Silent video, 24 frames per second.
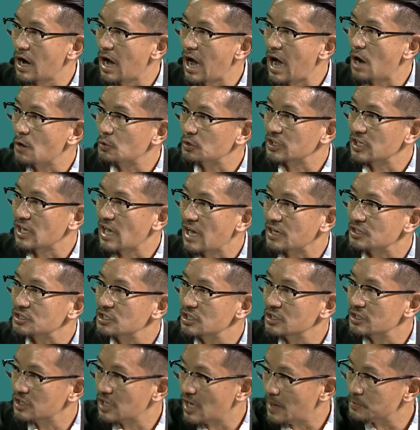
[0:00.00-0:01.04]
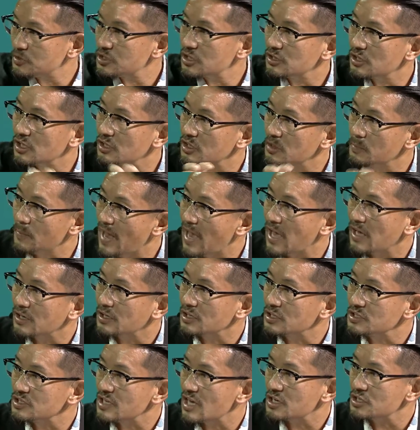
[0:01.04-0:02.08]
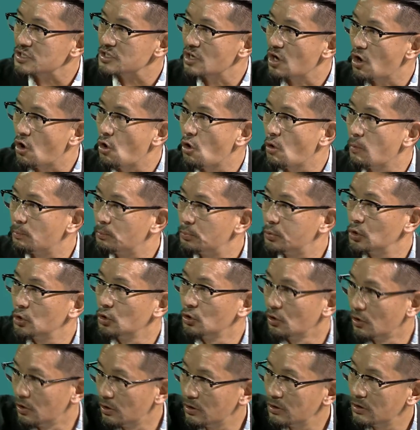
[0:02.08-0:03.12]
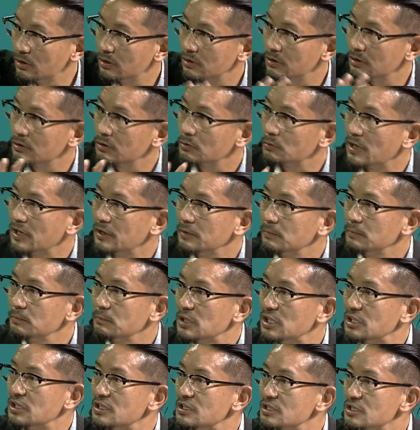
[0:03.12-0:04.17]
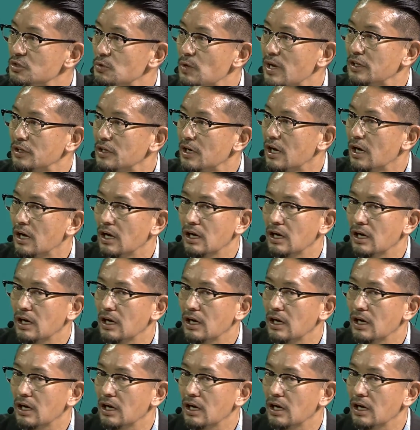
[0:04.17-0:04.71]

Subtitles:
how we actually capture the demand is actually all pull, right? Means like